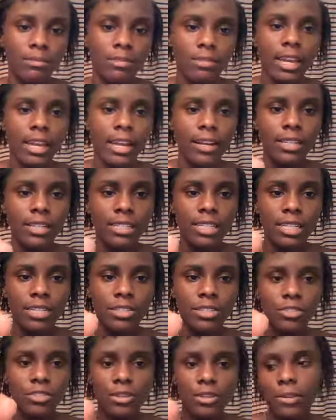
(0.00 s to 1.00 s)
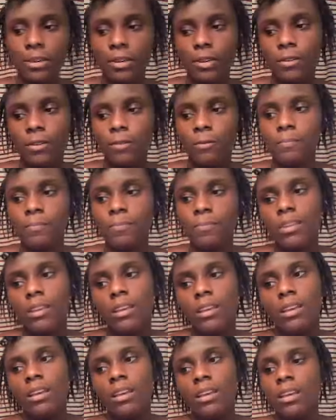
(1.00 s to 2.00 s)
carrot tea tree oil
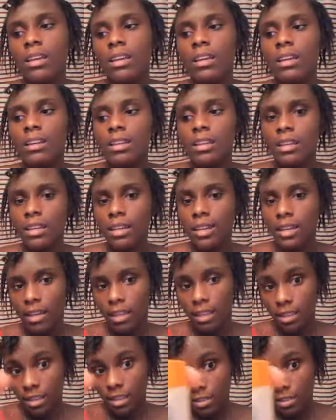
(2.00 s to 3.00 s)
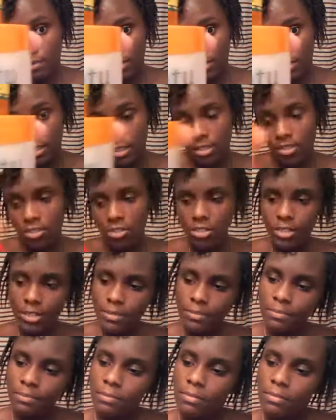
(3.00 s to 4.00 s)
and the leave-in conditioner,